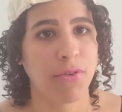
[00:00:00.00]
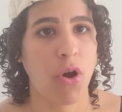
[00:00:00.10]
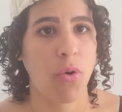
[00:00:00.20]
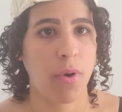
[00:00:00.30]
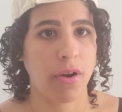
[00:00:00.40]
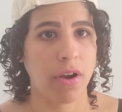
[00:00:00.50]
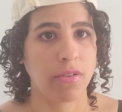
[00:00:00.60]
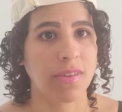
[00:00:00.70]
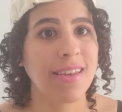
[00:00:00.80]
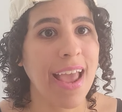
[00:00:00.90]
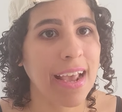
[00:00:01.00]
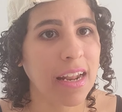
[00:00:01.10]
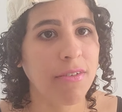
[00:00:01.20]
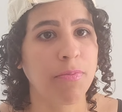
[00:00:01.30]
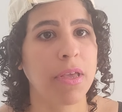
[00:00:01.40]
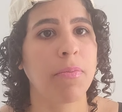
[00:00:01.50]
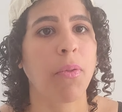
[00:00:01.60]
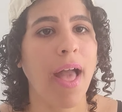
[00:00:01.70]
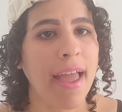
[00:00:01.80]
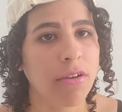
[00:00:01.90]
coworkers, negative
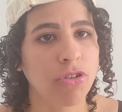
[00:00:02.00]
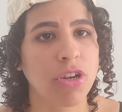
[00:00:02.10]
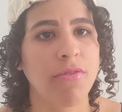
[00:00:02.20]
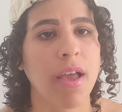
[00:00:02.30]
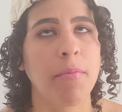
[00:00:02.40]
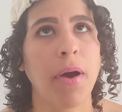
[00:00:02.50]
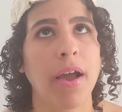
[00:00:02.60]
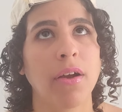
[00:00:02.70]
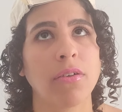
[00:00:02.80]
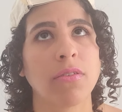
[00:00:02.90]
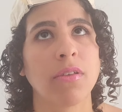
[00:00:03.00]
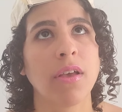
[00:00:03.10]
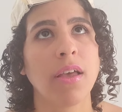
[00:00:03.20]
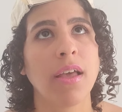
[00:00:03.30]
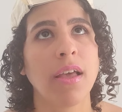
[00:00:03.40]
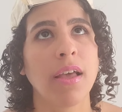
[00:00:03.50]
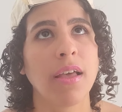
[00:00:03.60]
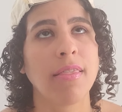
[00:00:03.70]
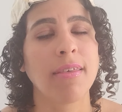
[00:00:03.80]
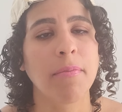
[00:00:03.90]
people, energy vampires,
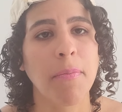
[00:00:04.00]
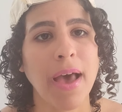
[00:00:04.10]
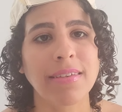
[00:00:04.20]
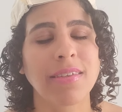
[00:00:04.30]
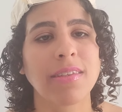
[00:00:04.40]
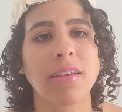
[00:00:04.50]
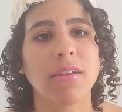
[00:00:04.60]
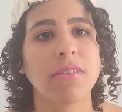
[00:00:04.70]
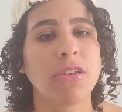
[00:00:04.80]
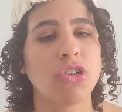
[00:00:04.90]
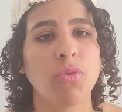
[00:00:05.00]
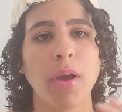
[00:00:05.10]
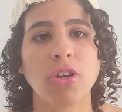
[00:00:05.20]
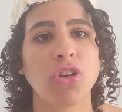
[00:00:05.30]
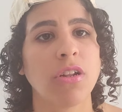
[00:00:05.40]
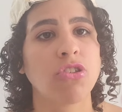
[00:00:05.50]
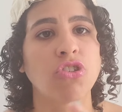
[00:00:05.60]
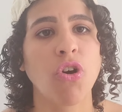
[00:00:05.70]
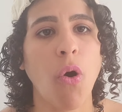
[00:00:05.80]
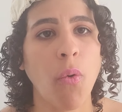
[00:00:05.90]
the best situation is
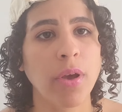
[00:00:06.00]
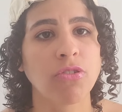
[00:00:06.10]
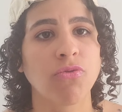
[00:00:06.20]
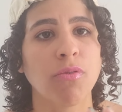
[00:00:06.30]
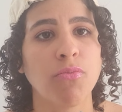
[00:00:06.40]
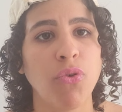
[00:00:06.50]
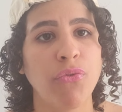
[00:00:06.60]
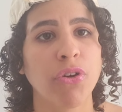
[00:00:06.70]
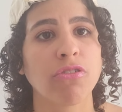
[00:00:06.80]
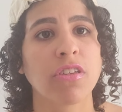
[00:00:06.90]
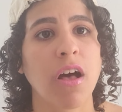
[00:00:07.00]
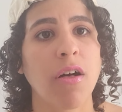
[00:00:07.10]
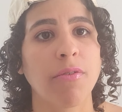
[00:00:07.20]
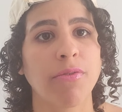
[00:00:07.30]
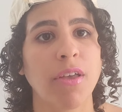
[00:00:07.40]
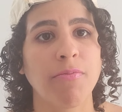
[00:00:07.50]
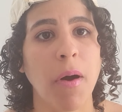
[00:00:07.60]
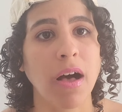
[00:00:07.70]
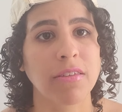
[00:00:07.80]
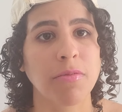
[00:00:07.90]
to always remove yourself if
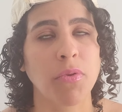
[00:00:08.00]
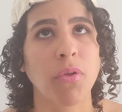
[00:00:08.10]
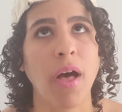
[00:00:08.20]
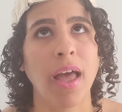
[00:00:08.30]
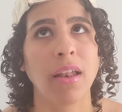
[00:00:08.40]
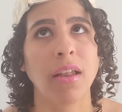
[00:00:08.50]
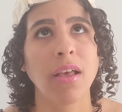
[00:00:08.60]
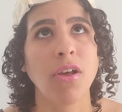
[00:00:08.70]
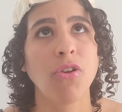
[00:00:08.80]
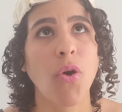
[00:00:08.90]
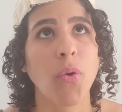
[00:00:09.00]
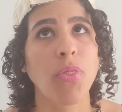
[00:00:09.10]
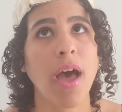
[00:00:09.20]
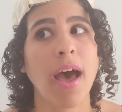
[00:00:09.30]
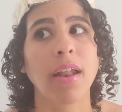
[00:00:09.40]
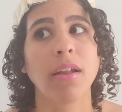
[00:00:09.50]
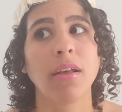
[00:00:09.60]
possible, and know that